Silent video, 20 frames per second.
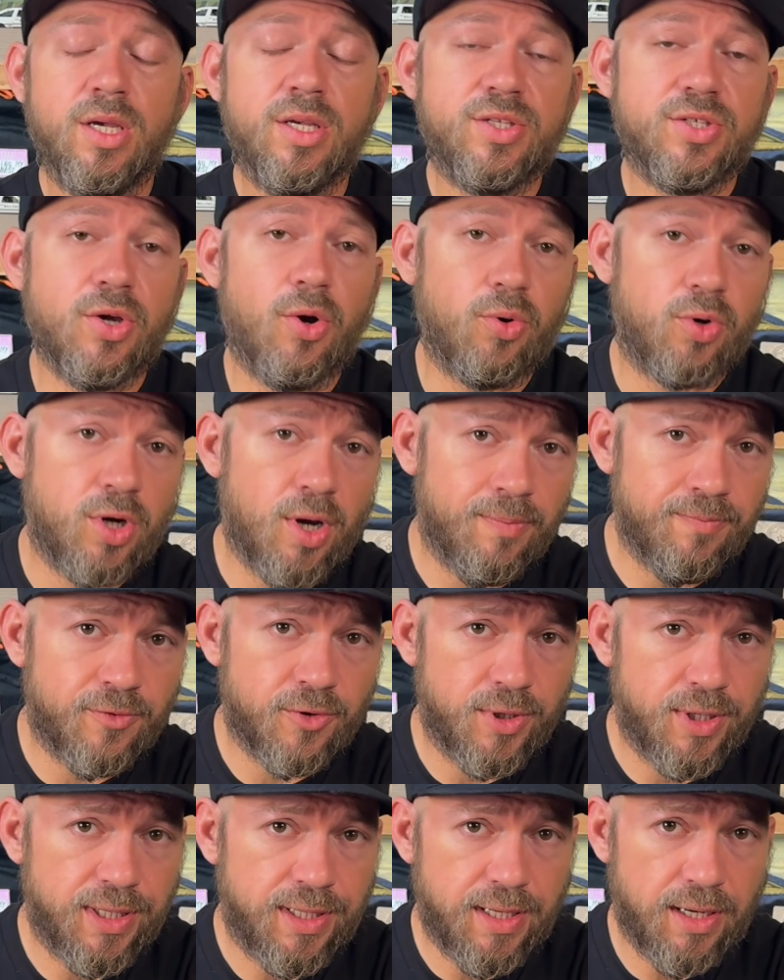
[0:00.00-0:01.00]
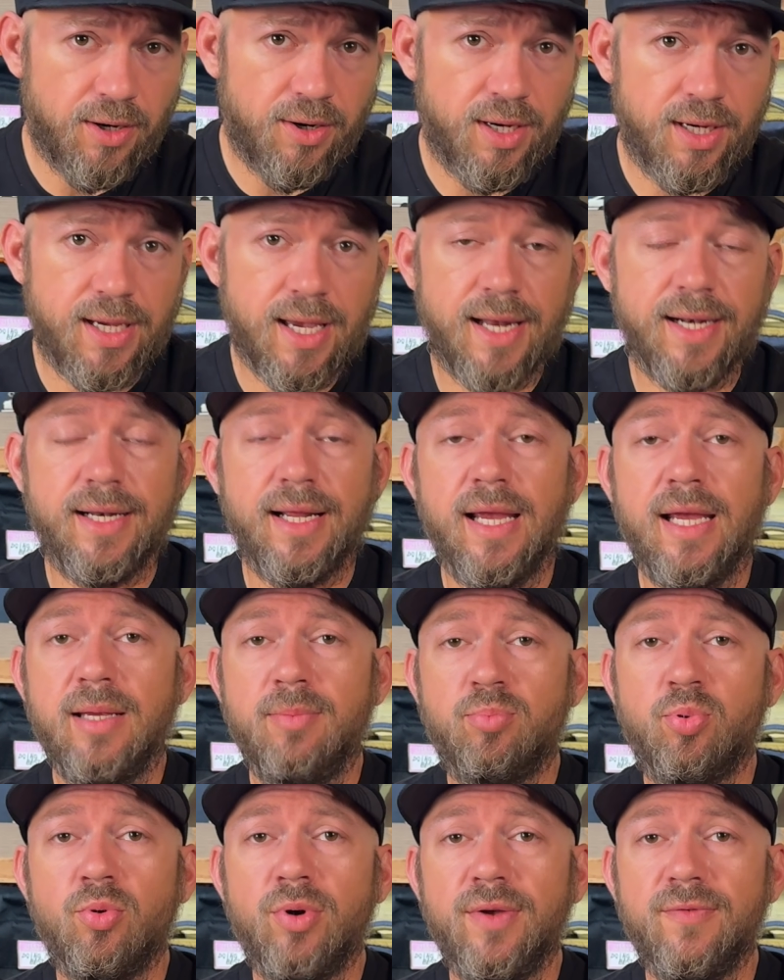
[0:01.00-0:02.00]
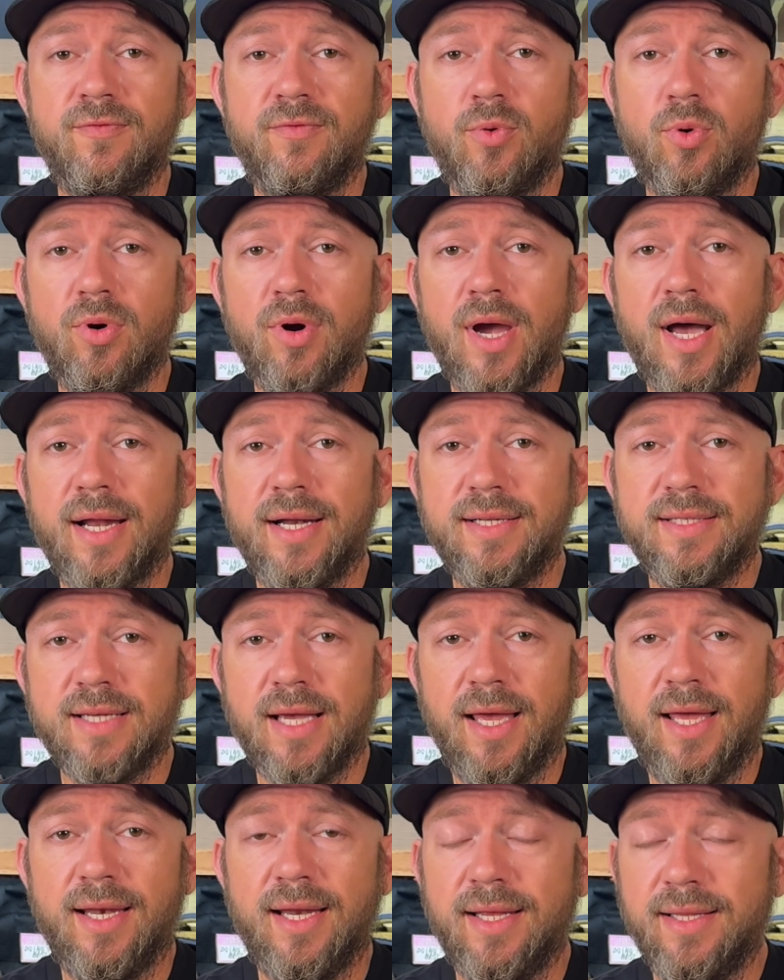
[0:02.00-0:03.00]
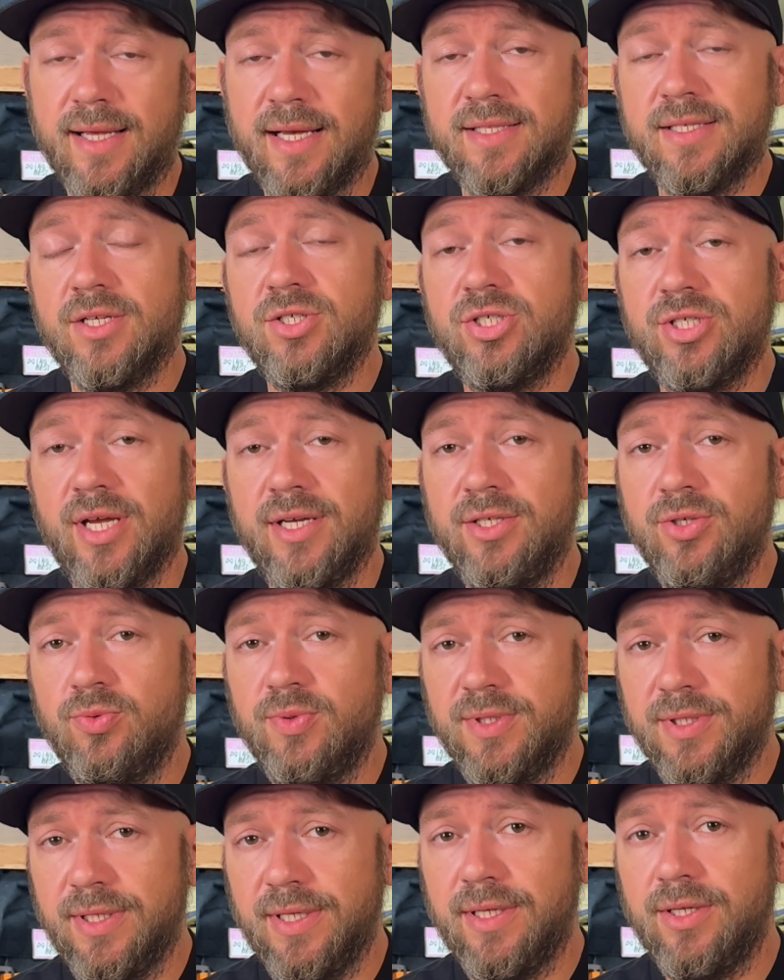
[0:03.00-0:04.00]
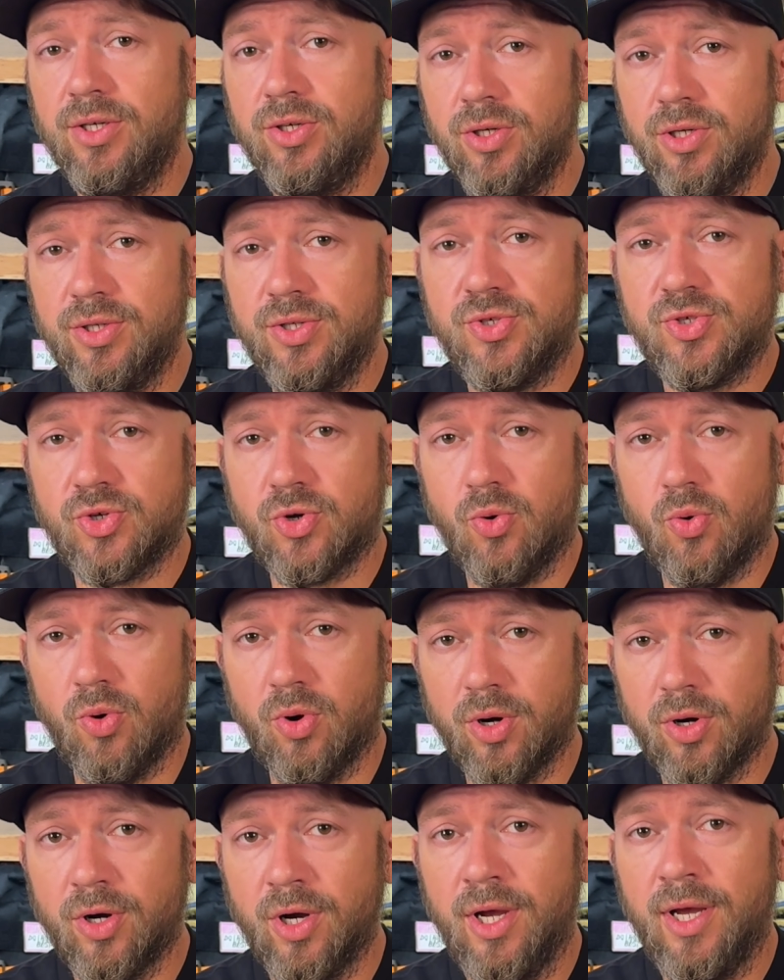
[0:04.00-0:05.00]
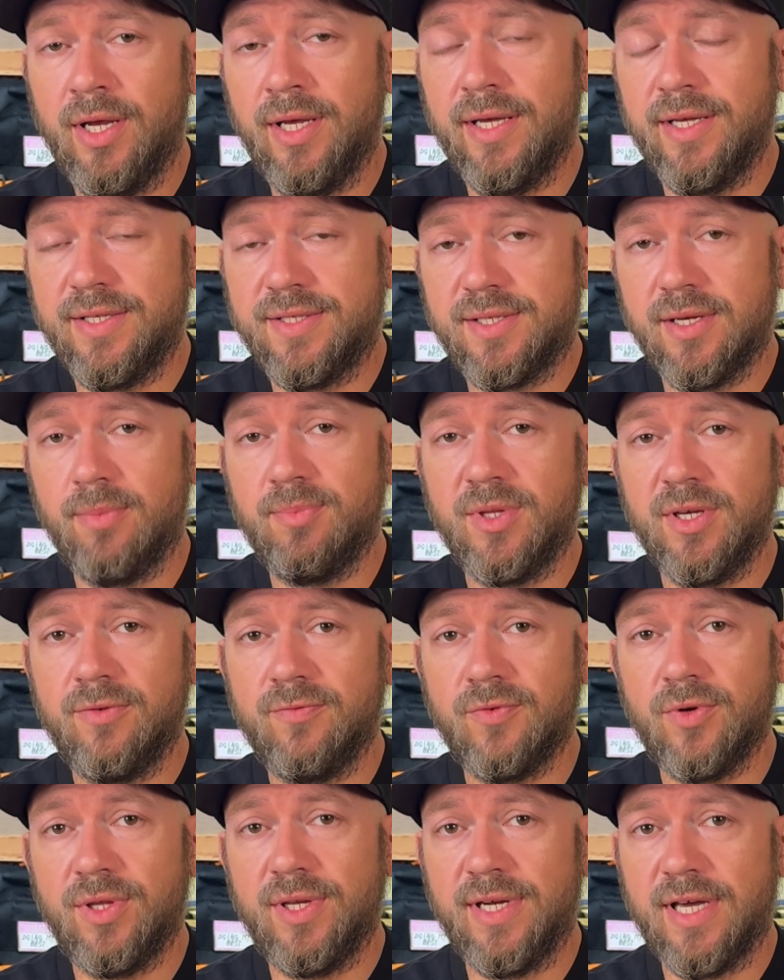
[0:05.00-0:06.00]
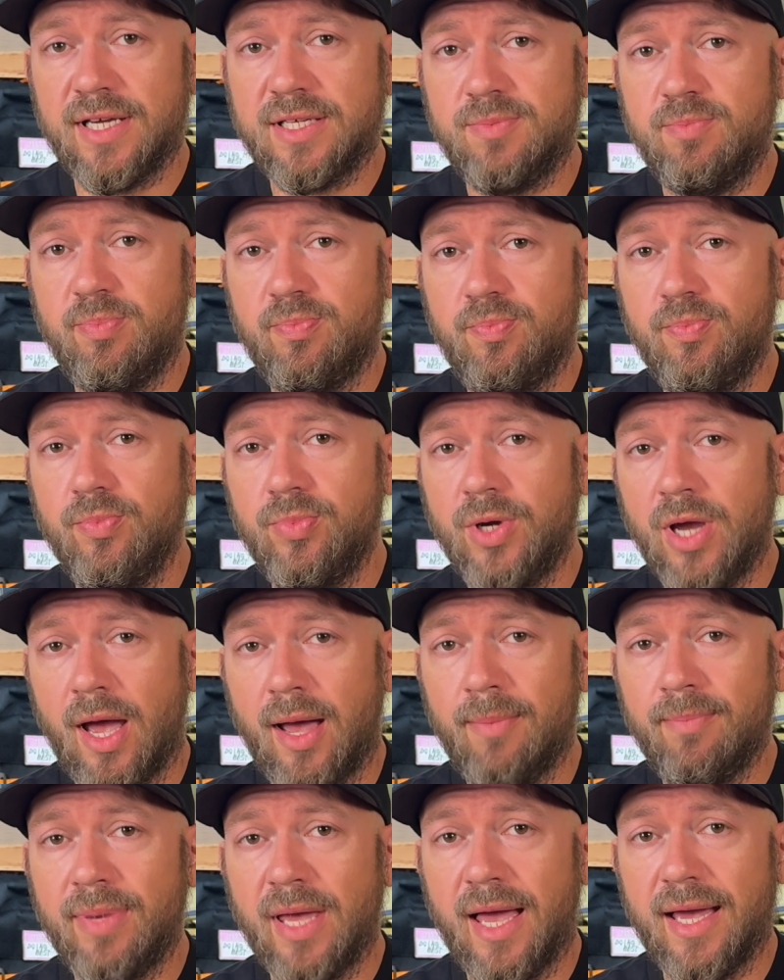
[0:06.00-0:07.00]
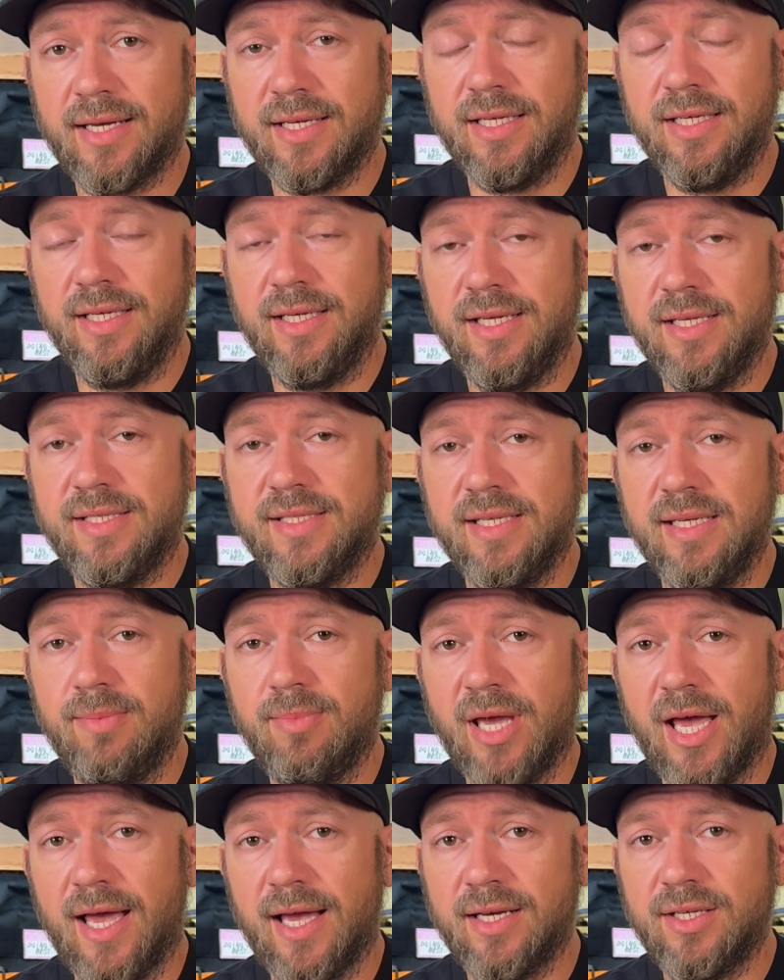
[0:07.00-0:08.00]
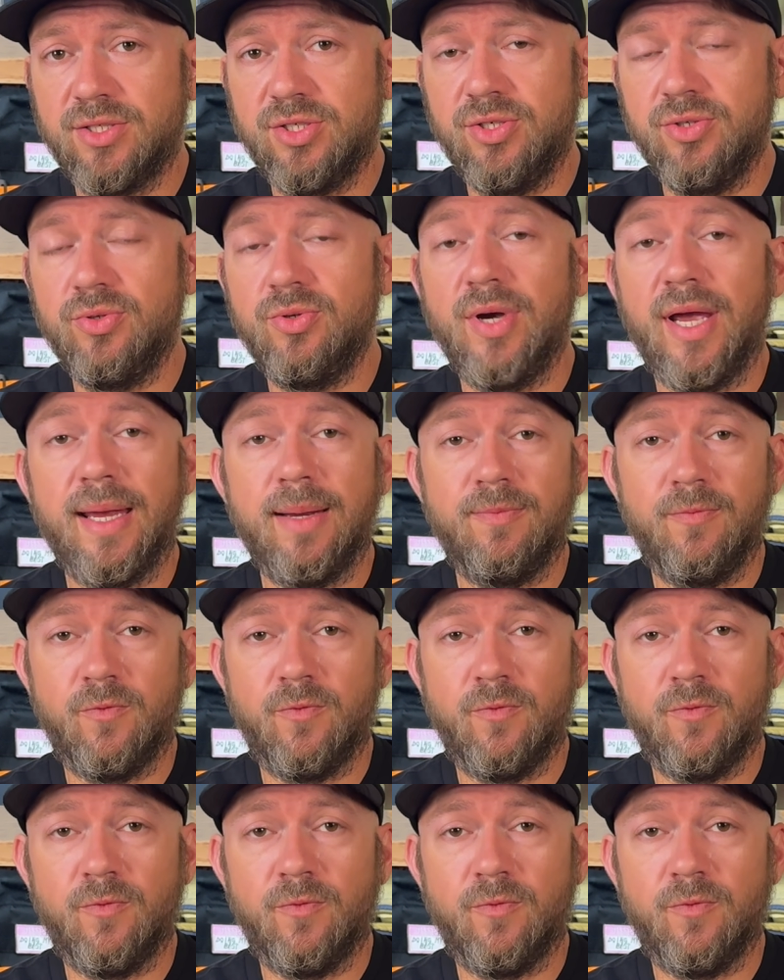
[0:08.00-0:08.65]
So comfort and carry got an 8.4 out of 10, and that's a genuinely good score and something for the next compact EDC bag to aim